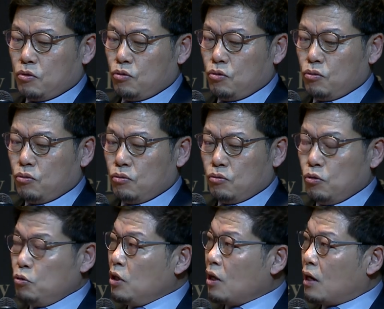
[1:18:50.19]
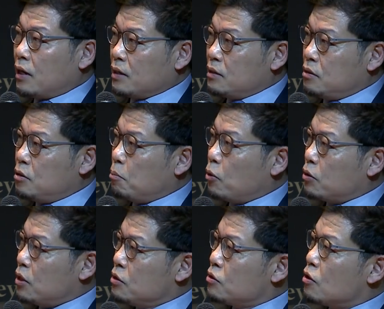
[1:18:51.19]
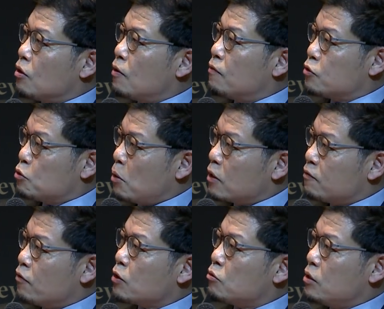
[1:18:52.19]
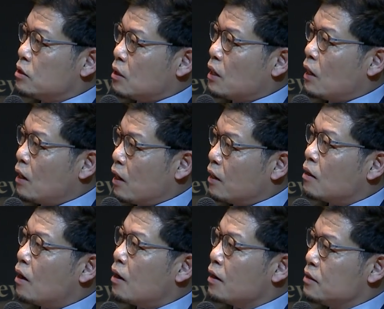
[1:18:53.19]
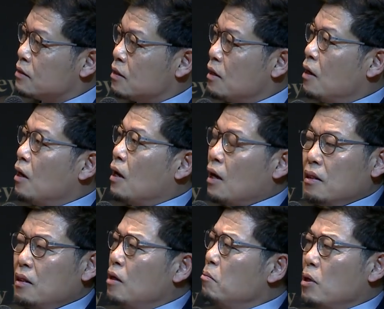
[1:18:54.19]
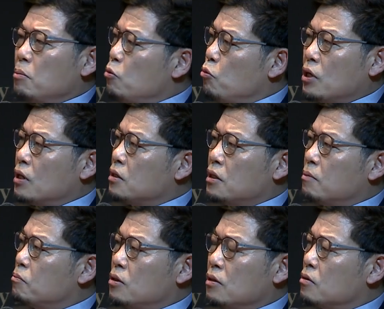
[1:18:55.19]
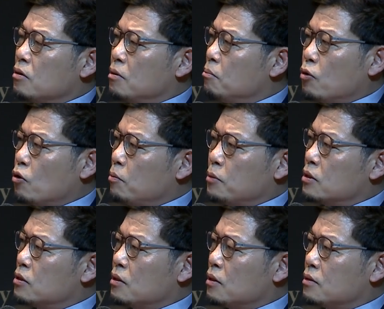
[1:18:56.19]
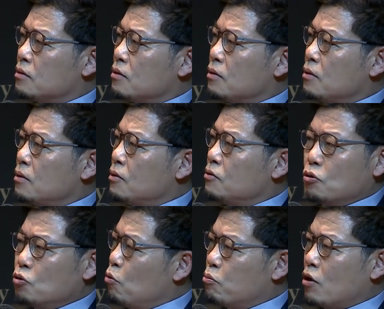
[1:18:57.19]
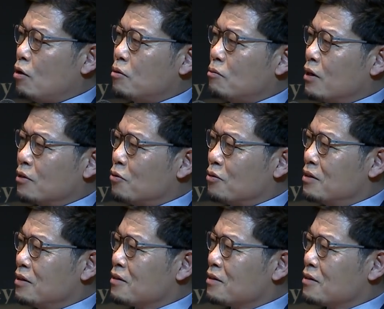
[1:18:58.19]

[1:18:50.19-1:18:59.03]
to utilize the potential of smart factories and AIs, and then maybe we can keep the employment. So no problem, I think.